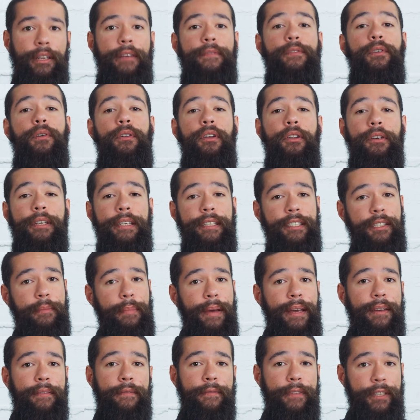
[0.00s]
If you're looking to
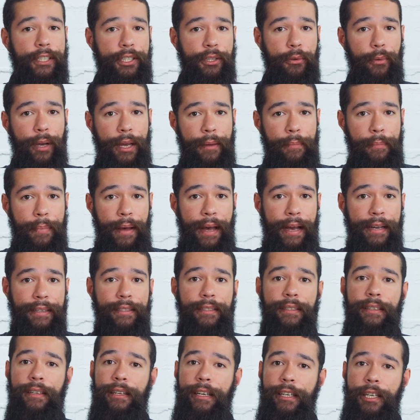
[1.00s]
make visual impact,
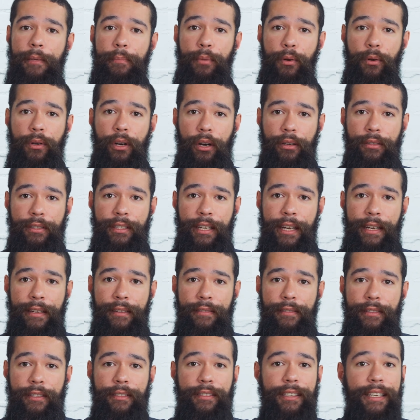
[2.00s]
clickable
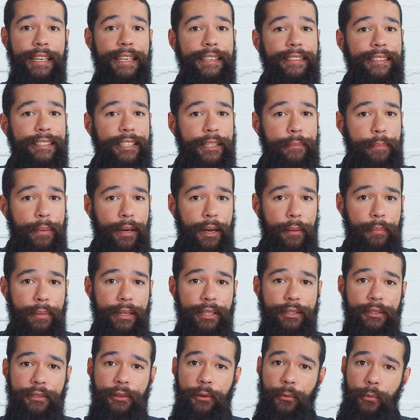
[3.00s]
content that's easy to
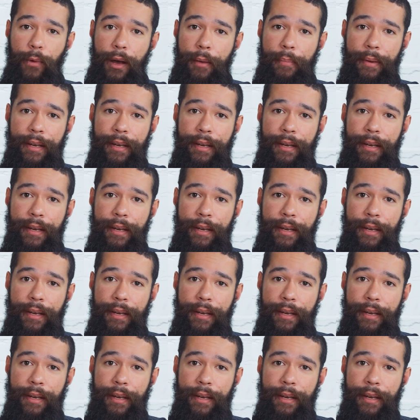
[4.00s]
publish on a web